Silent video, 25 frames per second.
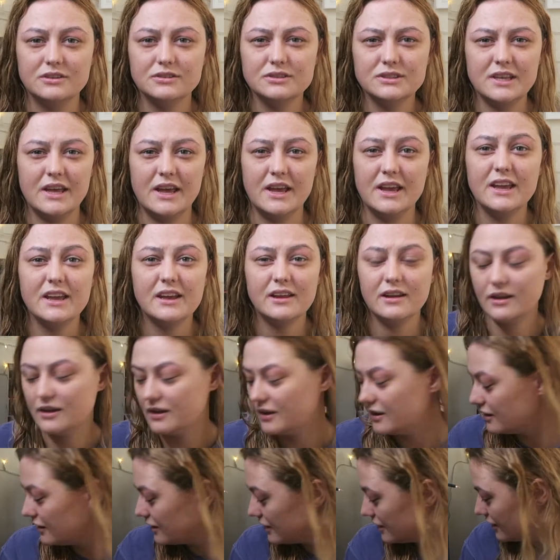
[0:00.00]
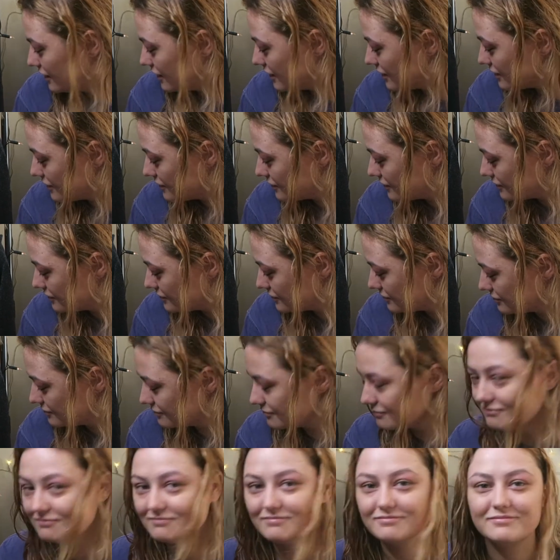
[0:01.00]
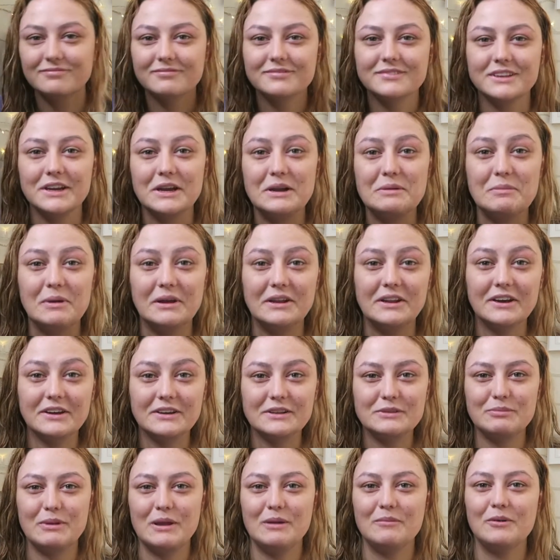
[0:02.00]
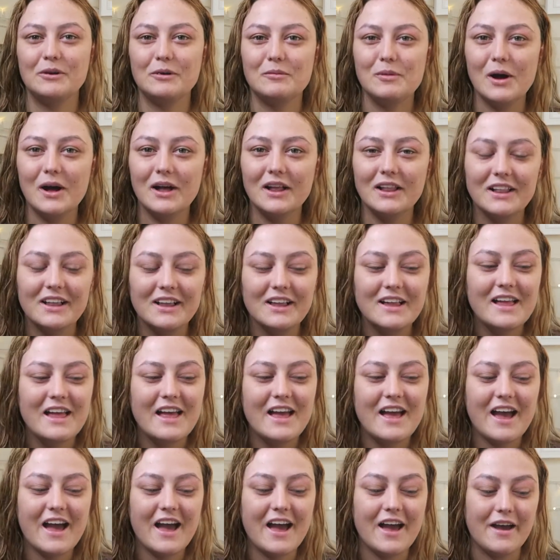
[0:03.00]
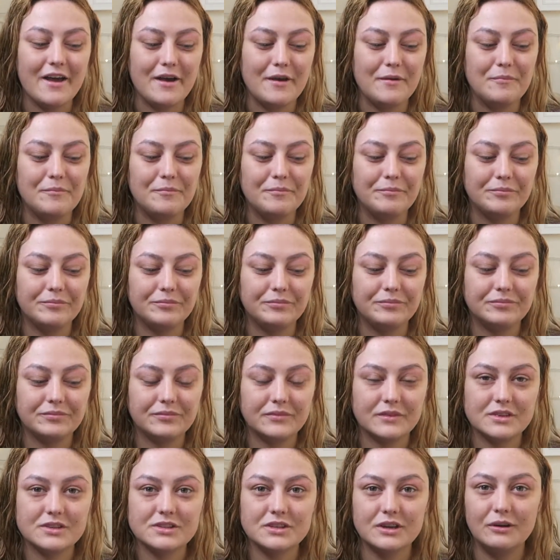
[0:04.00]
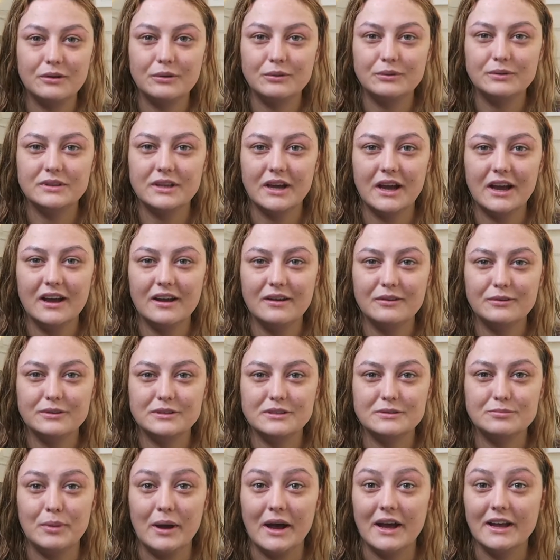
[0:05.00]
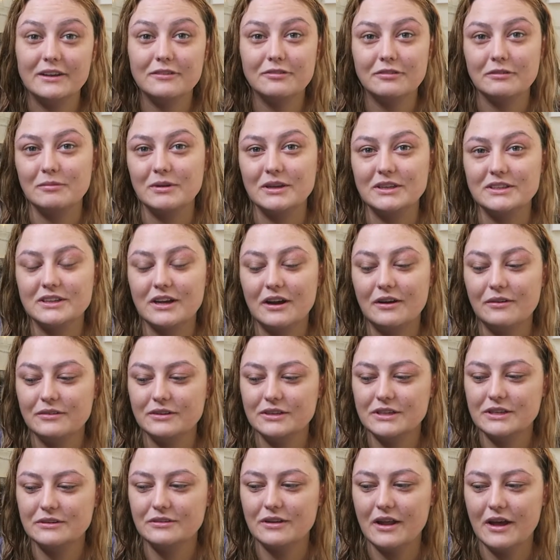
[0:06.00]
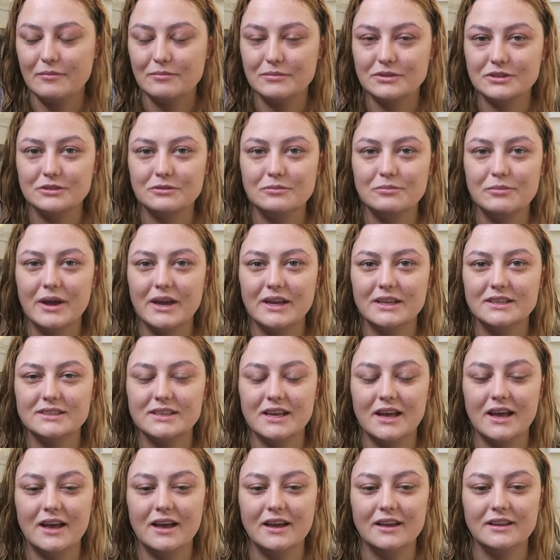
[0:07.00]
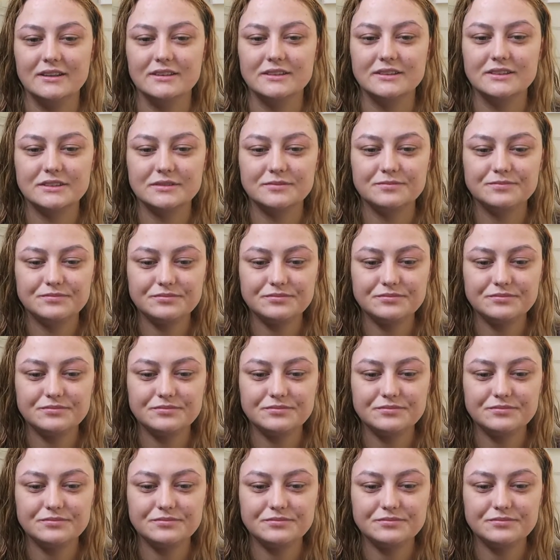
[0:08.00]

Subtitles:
I just hate it. Like, sorry, my dog's playing for a ball. So that was bad for me to go and do them sunbeds. And